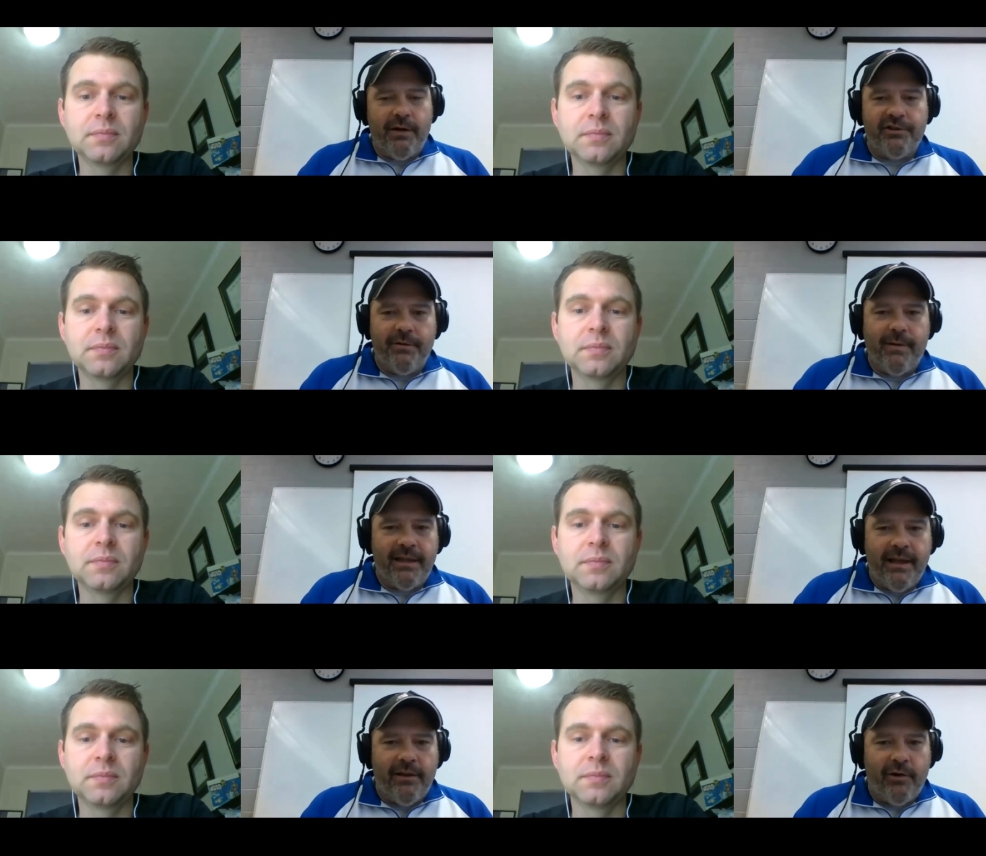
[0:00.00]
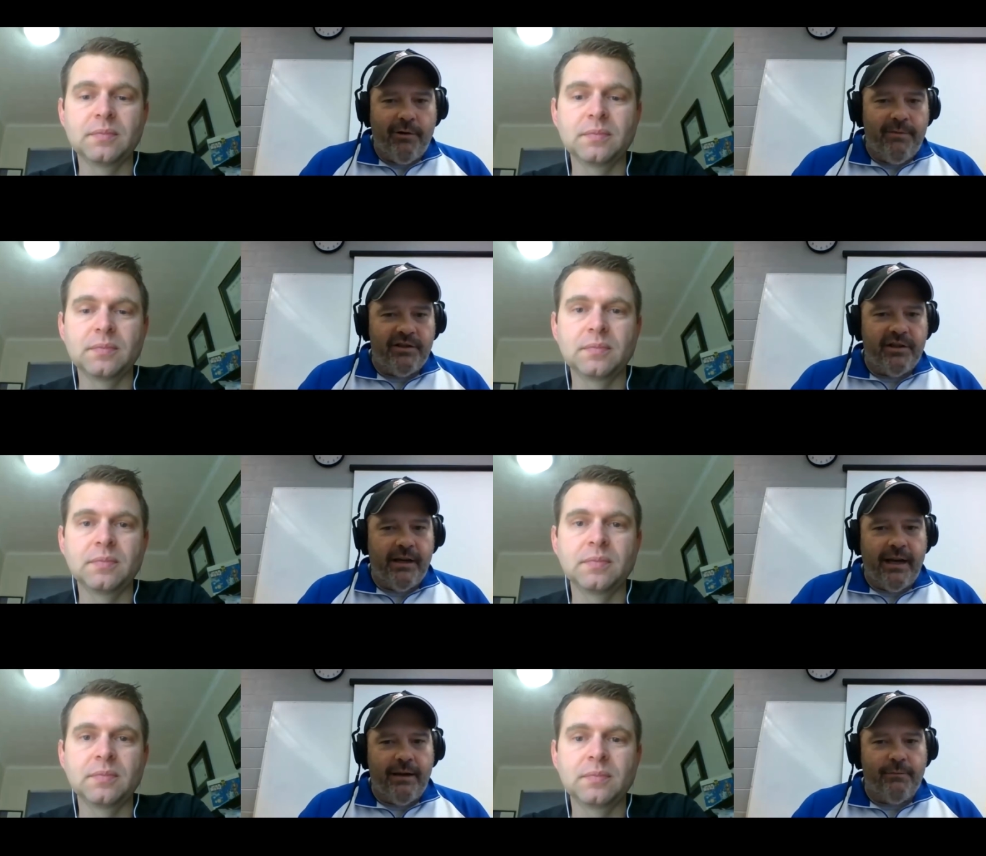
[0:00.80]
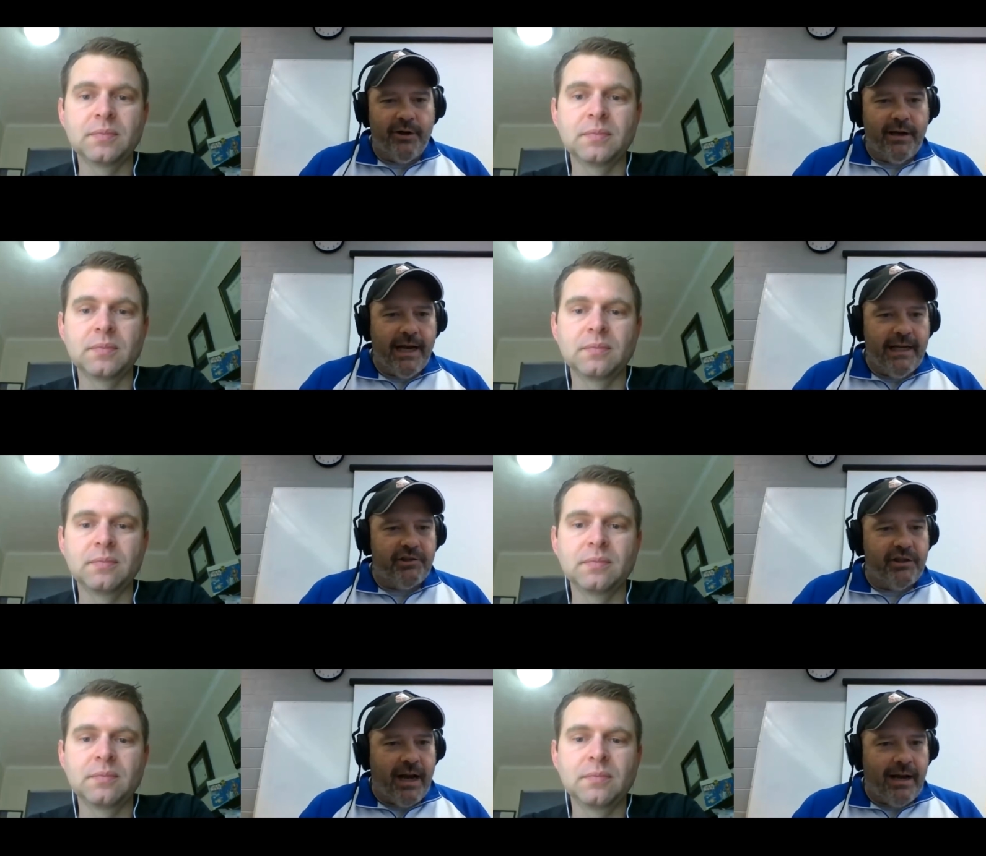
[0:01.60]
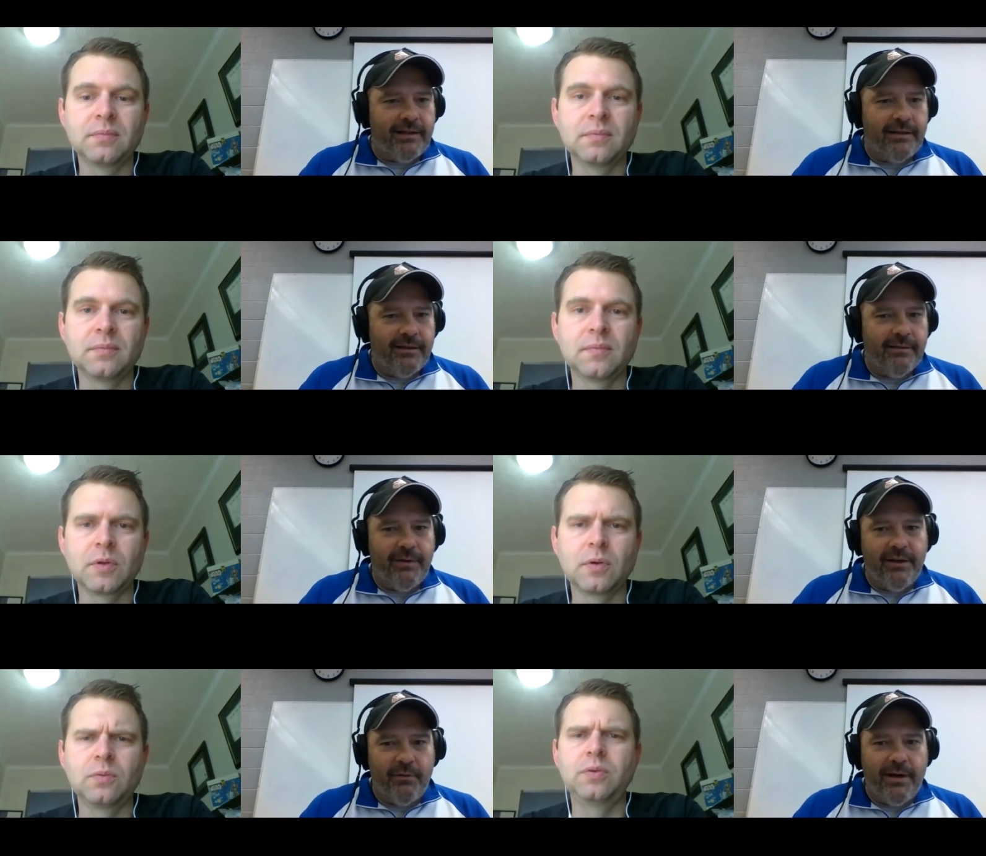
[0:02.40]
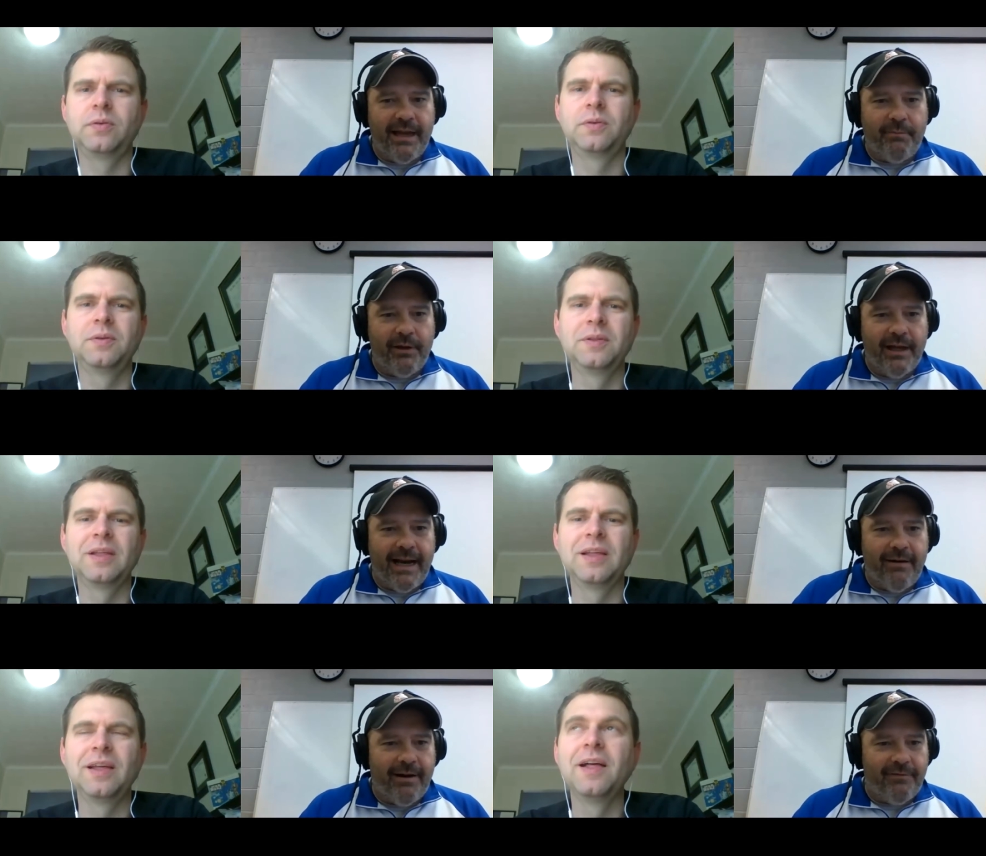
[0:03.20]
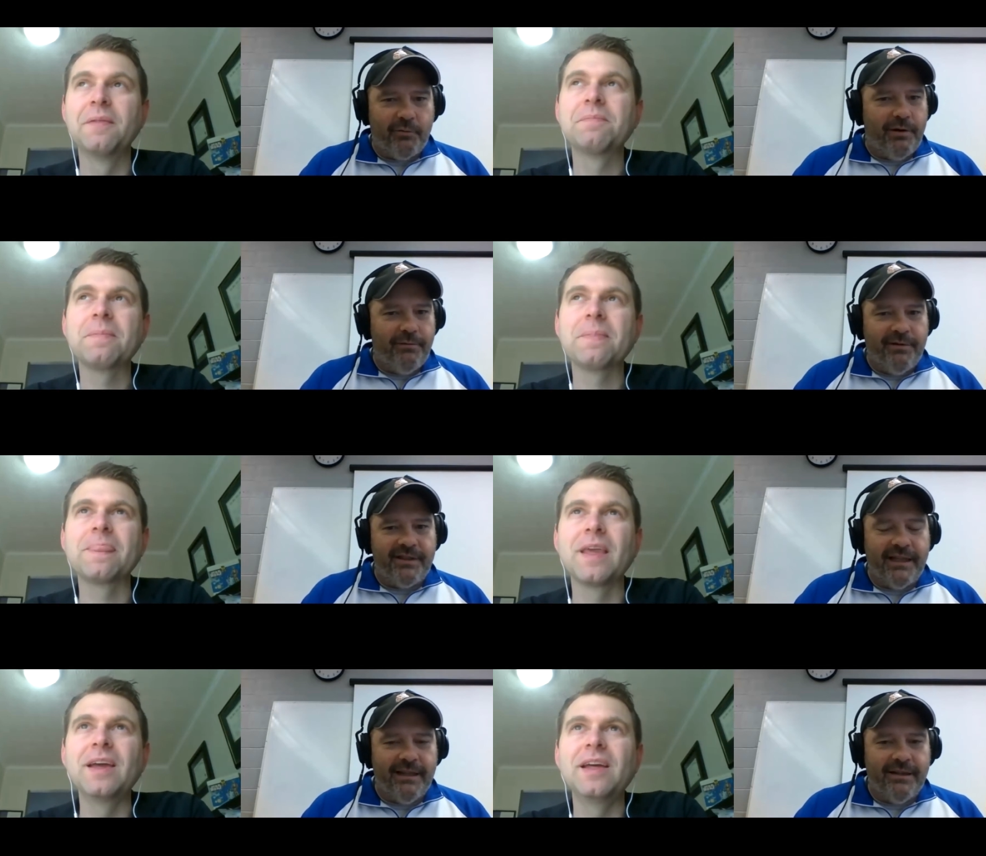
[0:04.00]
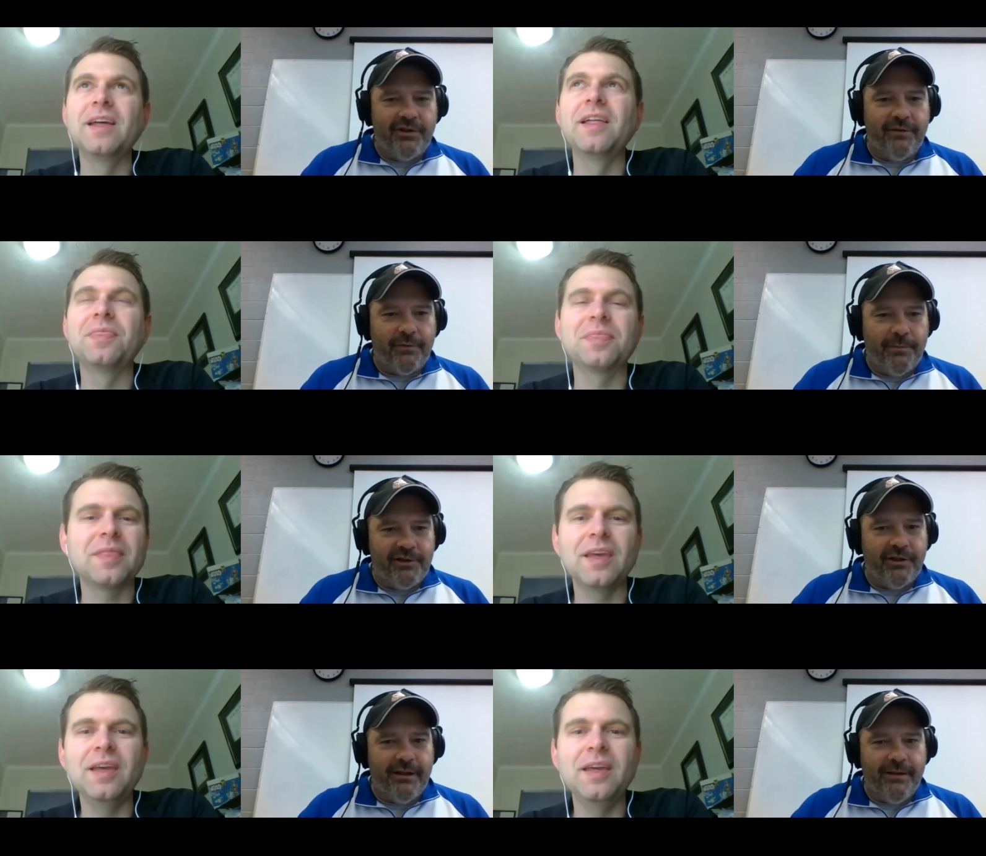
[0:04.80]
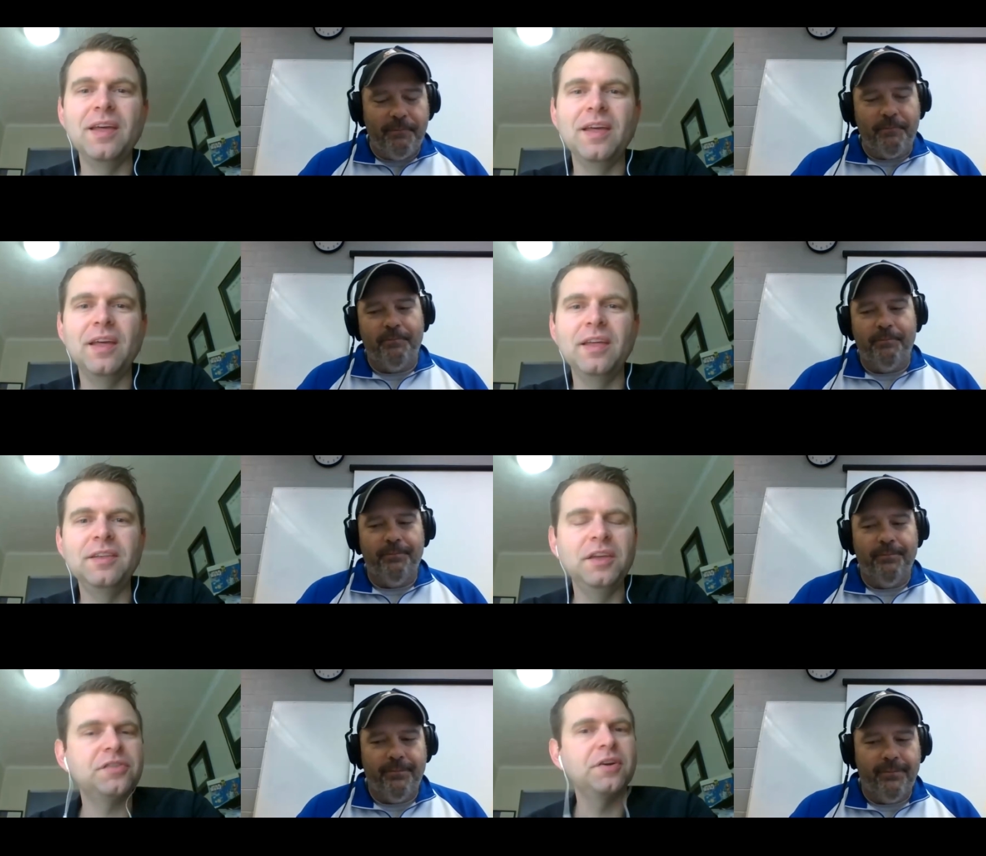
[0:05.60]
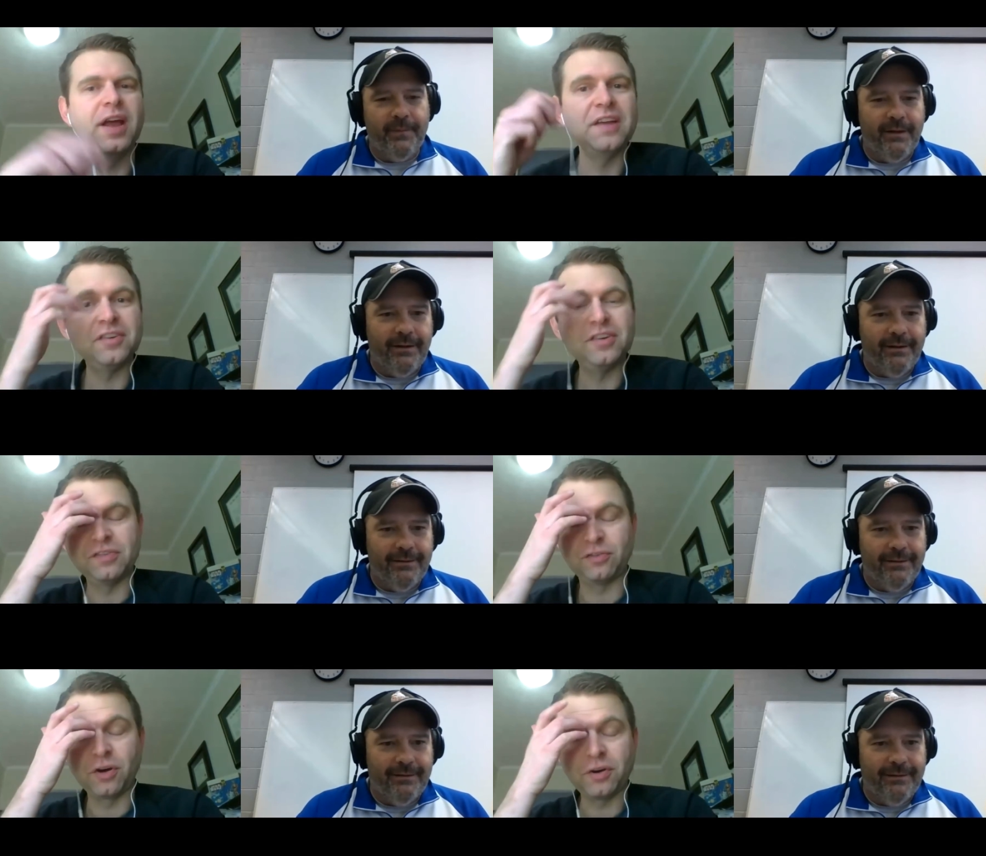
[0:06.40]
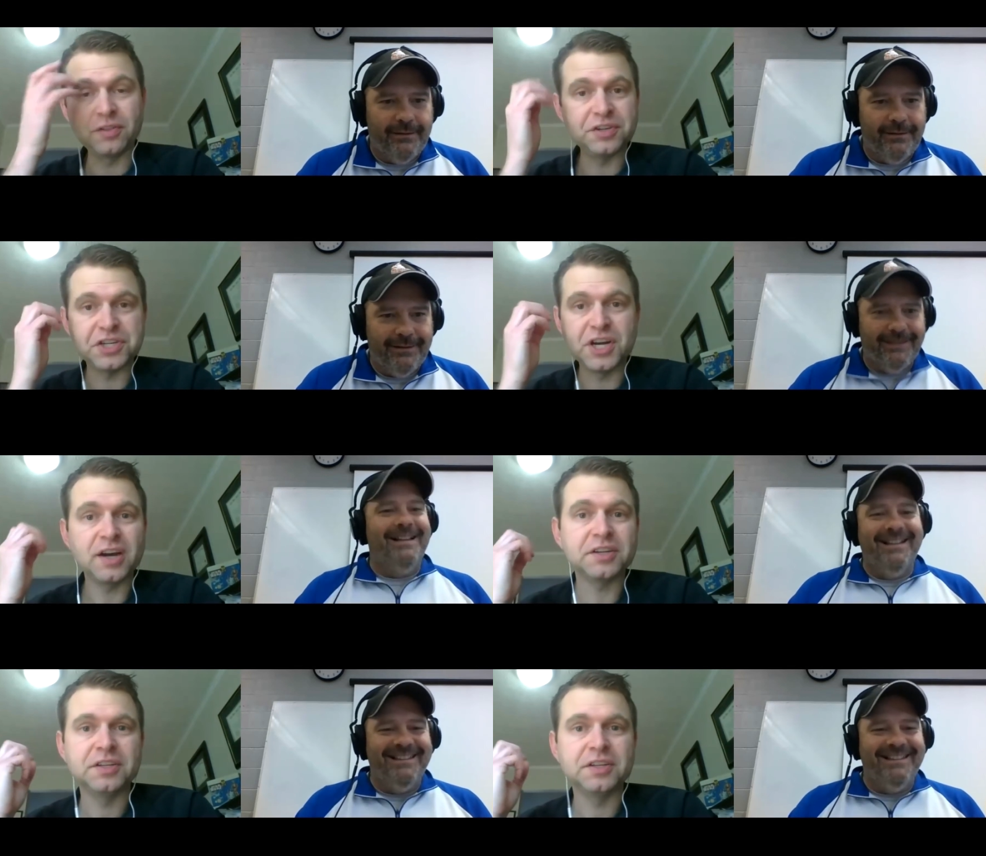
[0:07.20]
Speaker 1: a question about the Illinois Michigan game. Were you kind of shocked by the way that played out after what we've seen this year from Michigan?
Speaker 2: Is there an adjective stronger than shocked?